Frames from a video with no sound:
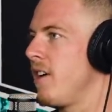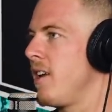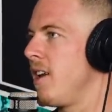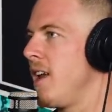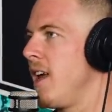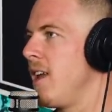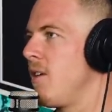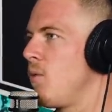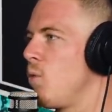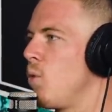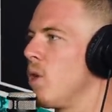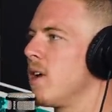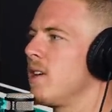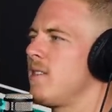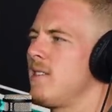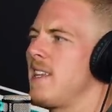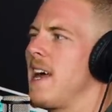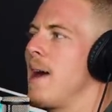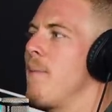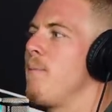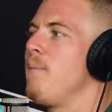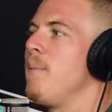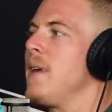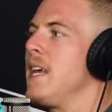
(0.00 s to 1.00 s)
And, and what does
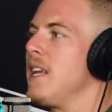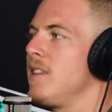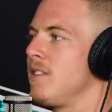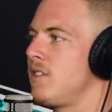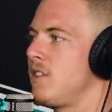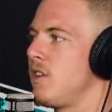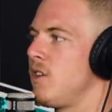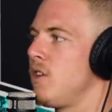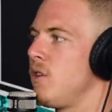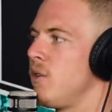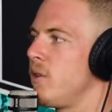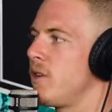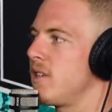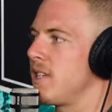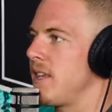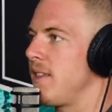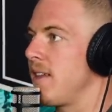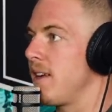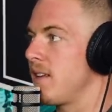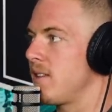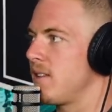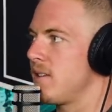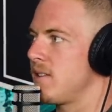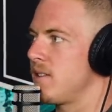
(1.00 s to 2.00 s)
that mean to you? Because I
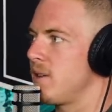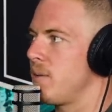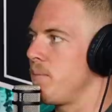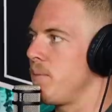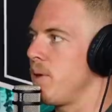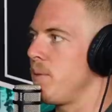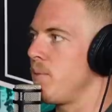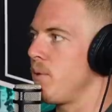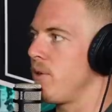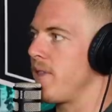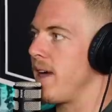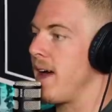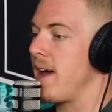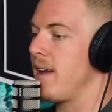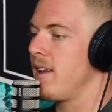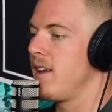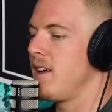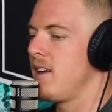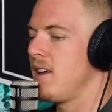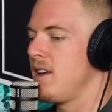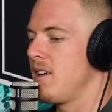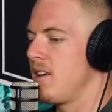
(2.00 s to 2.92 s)
think to some people that